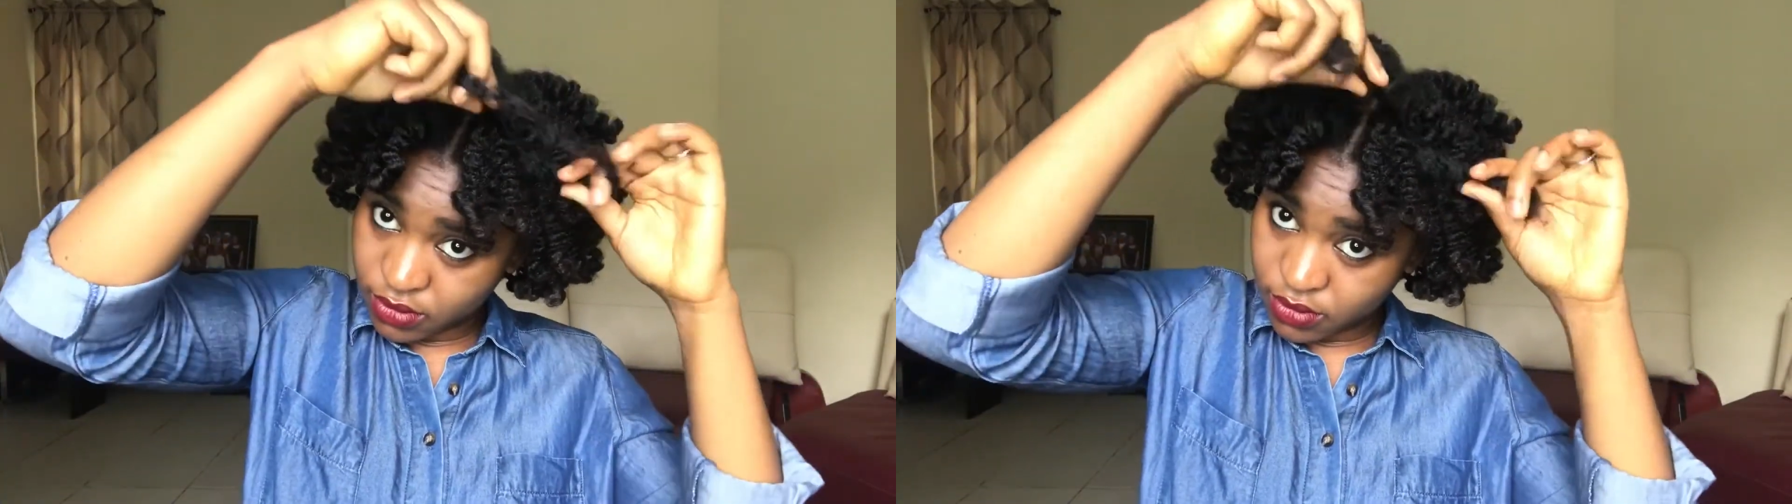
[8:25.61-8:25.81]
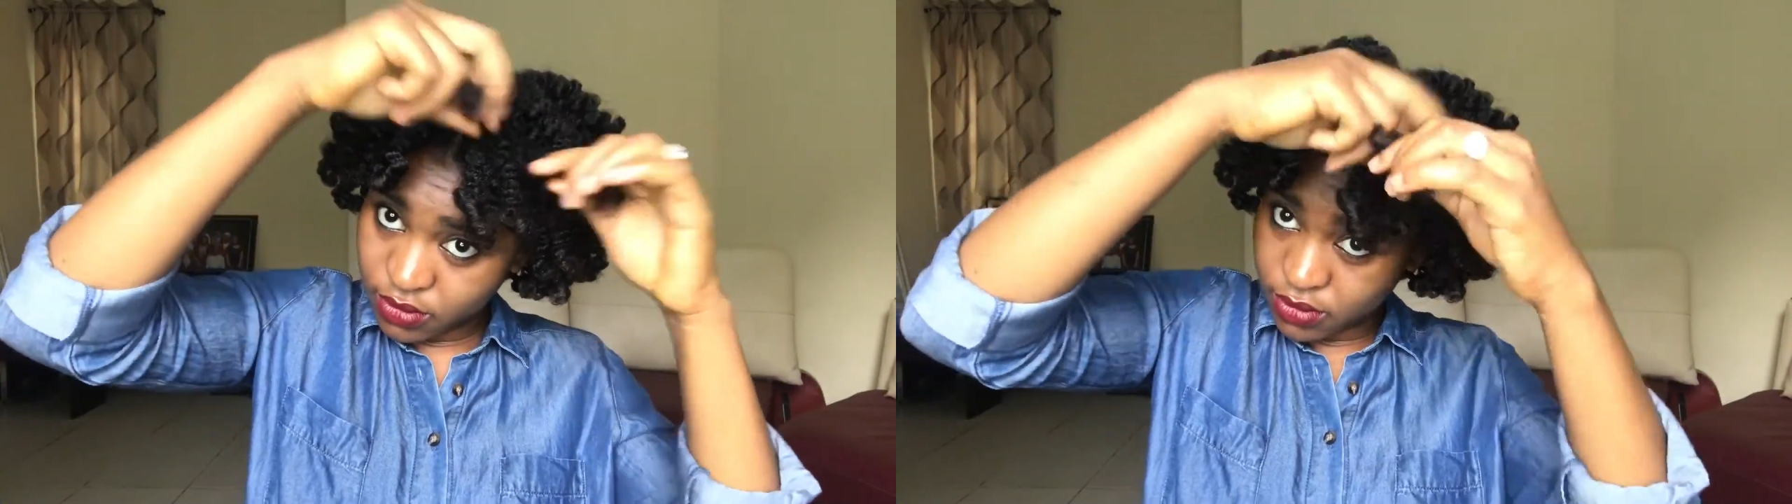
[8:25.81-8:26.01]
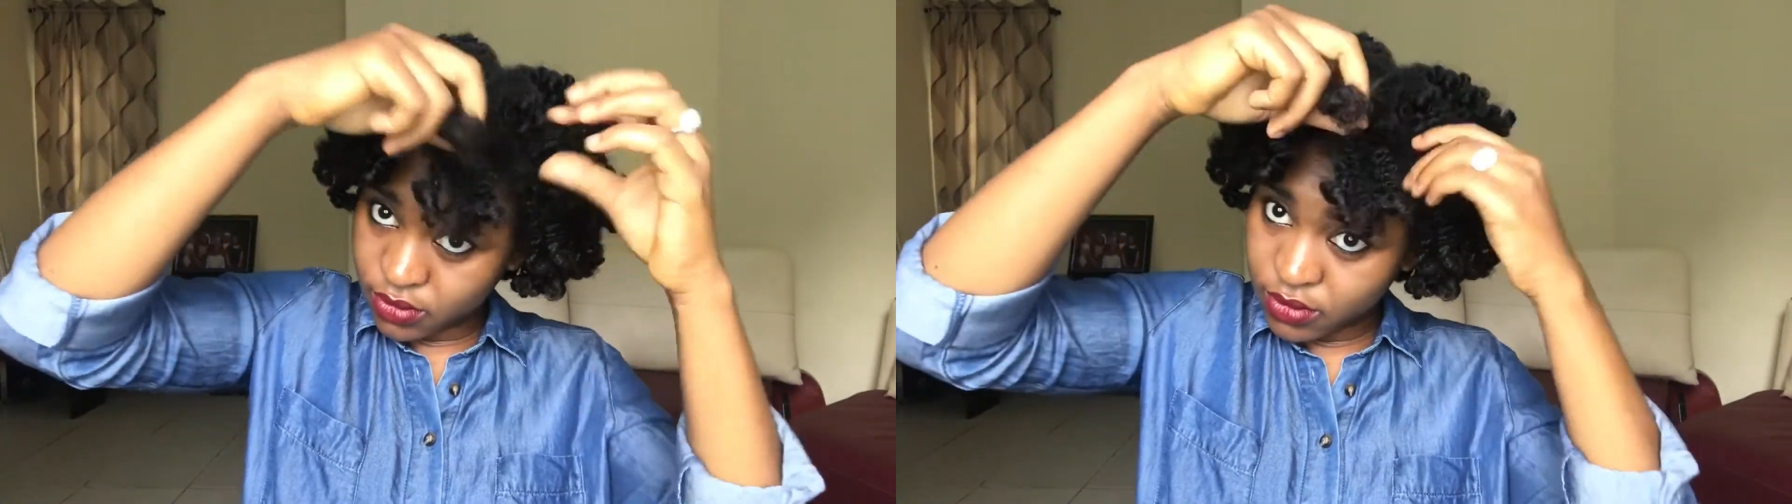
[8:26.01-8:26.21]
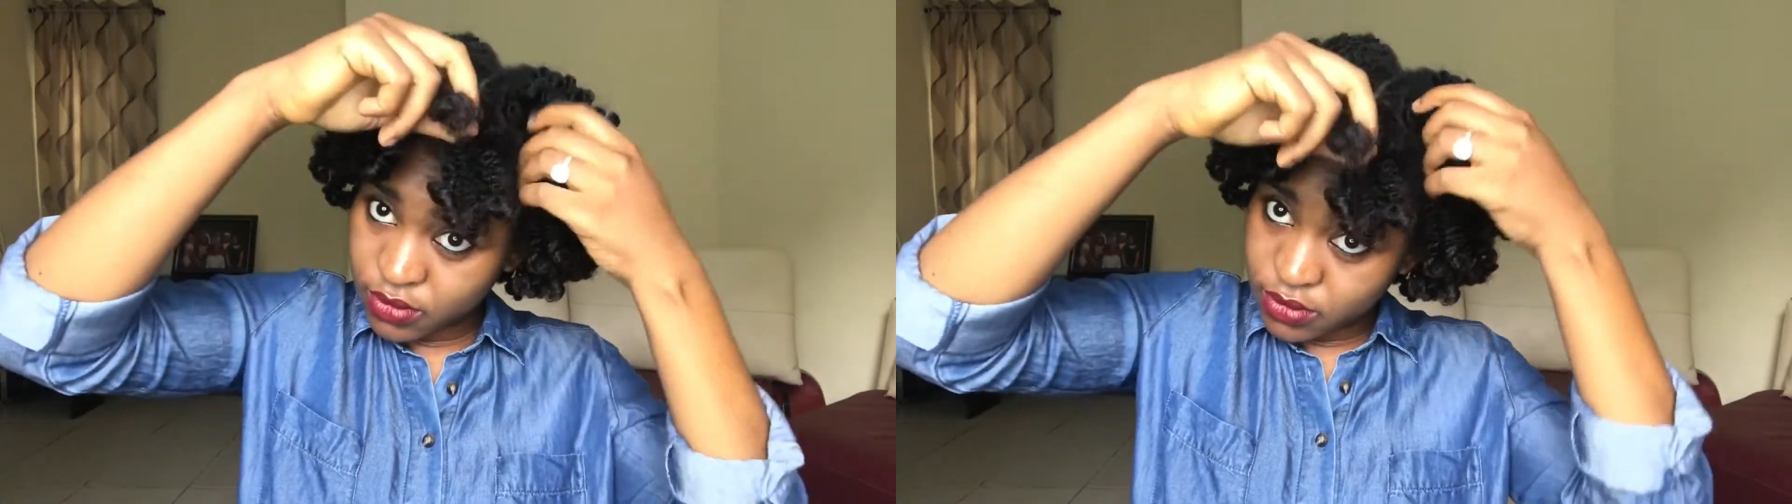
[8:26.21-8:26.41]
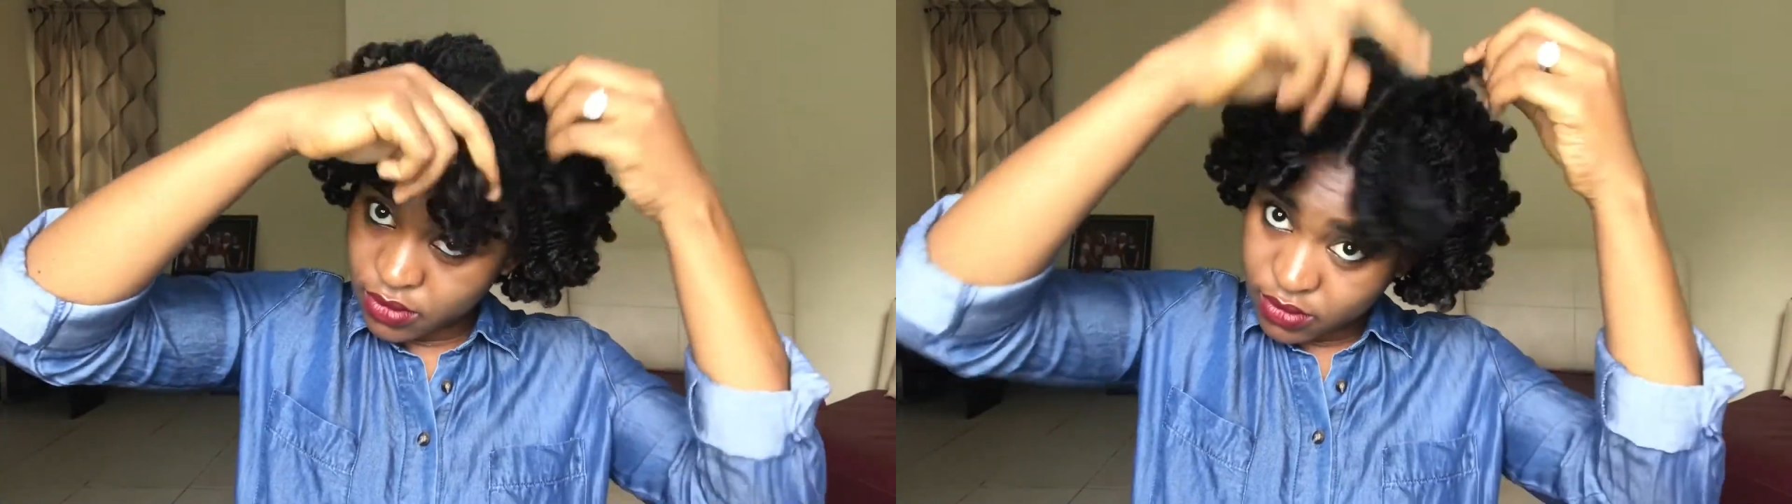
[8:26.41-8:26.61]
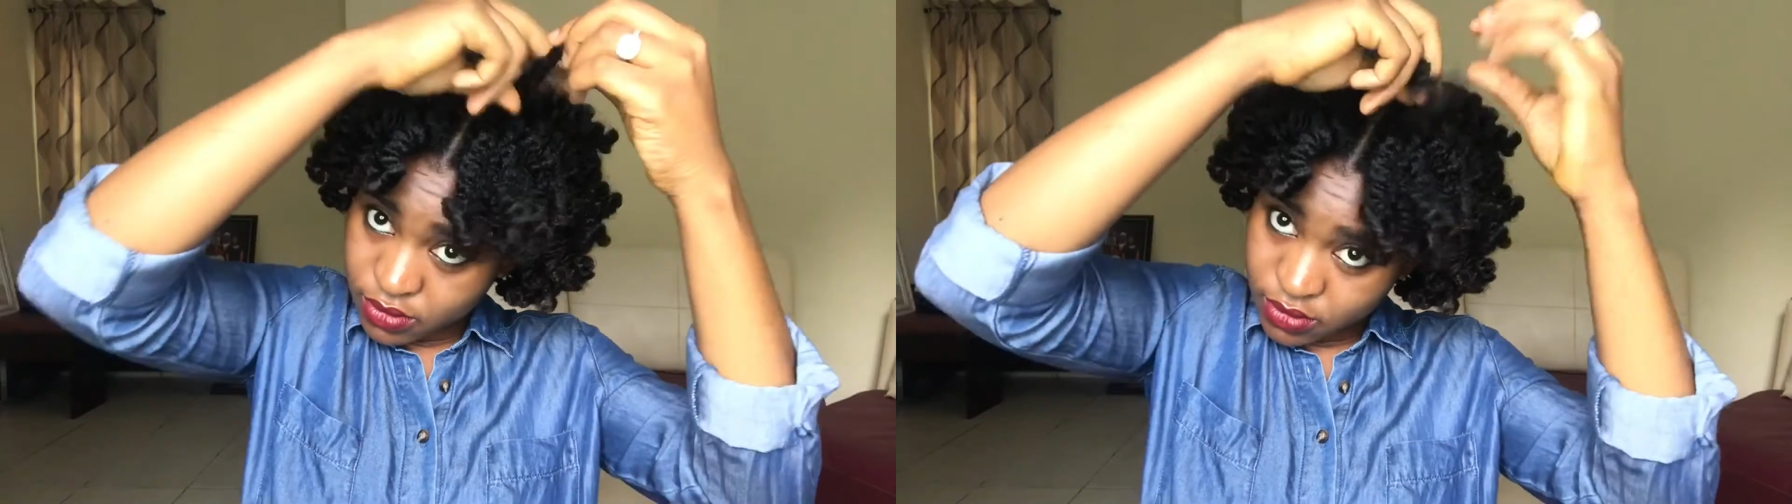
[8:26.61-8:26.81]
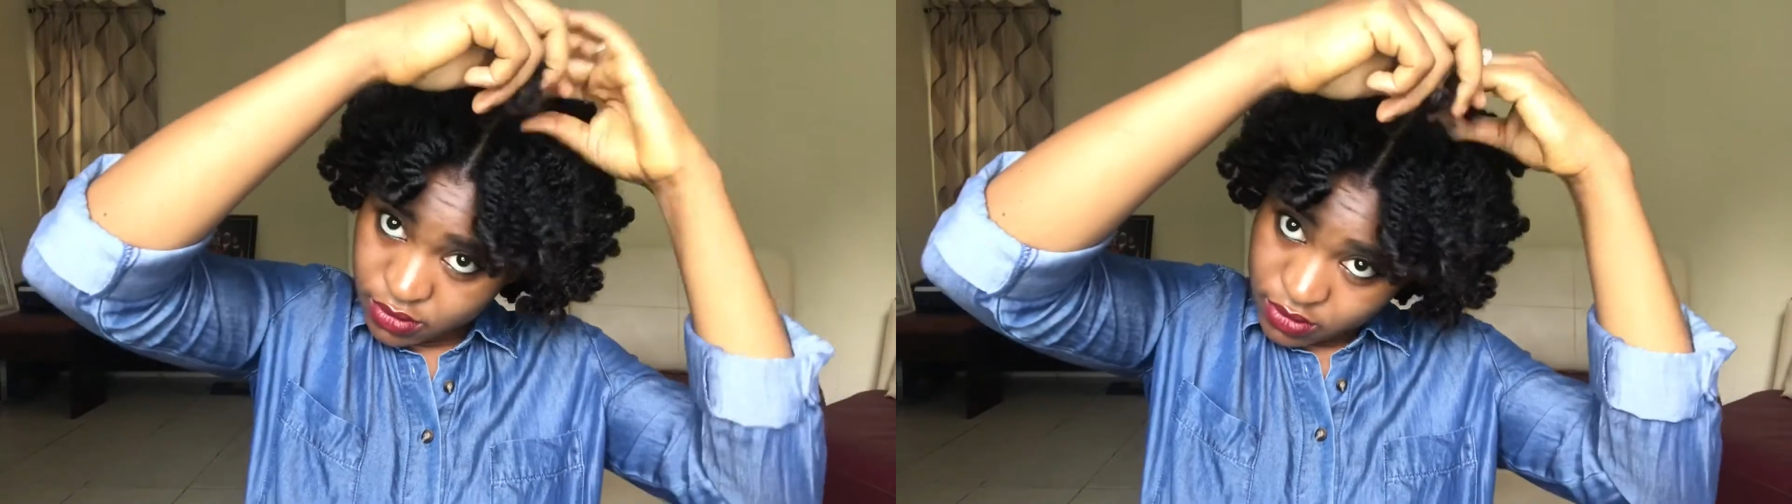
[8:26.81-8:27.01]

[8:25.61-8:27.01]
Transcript: into just two.